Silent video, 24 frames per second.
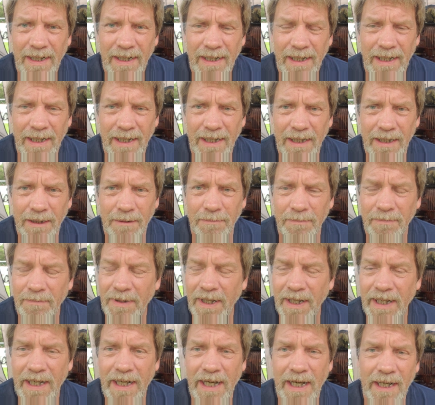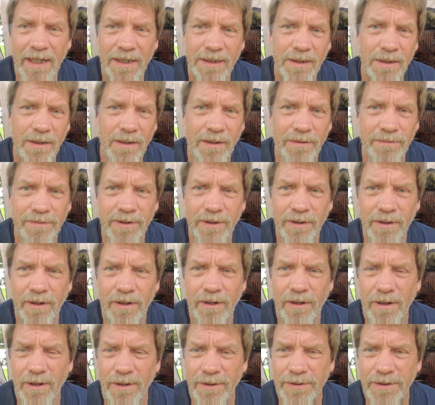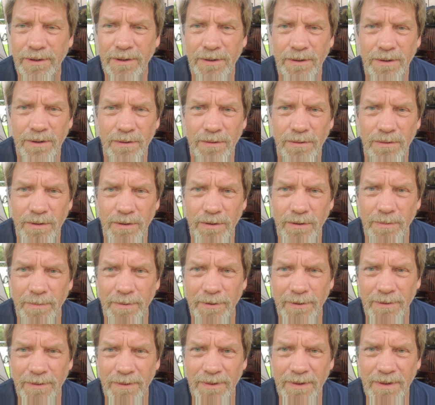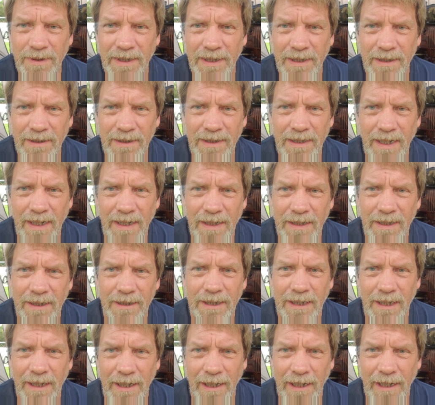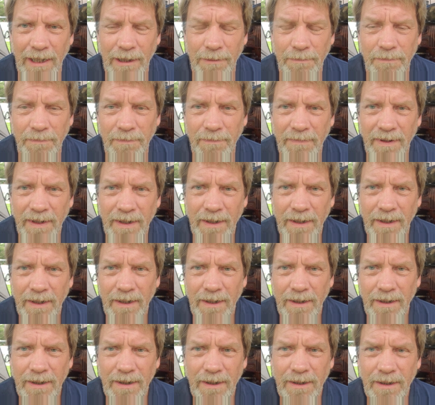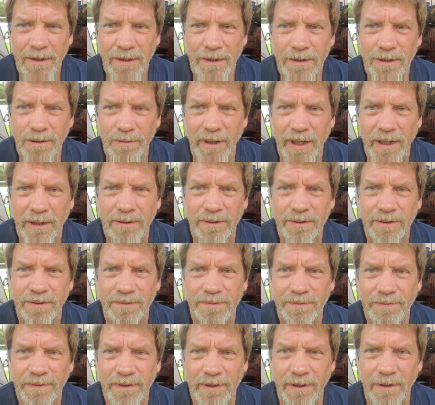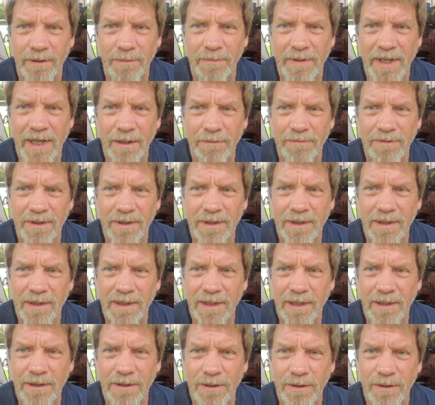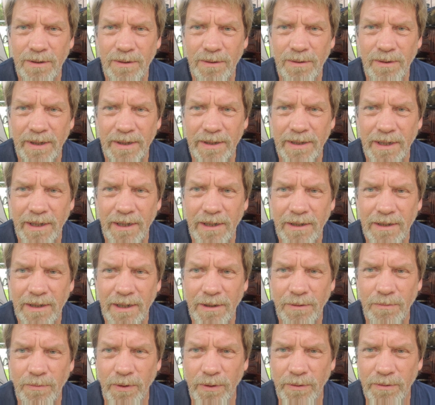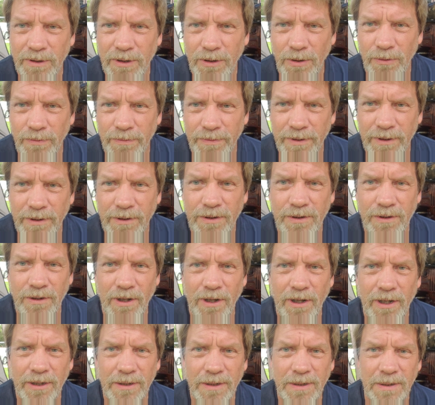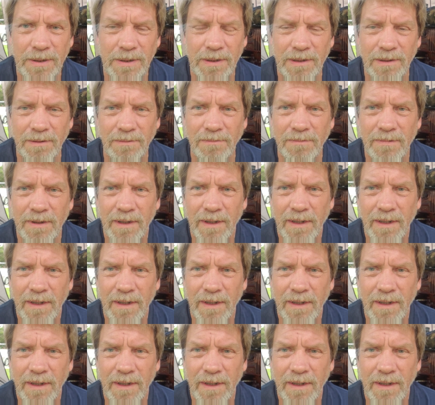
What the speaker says: And my hat's off to all these YouTubers that take the time to actually film everything they do, and they worry over the shots and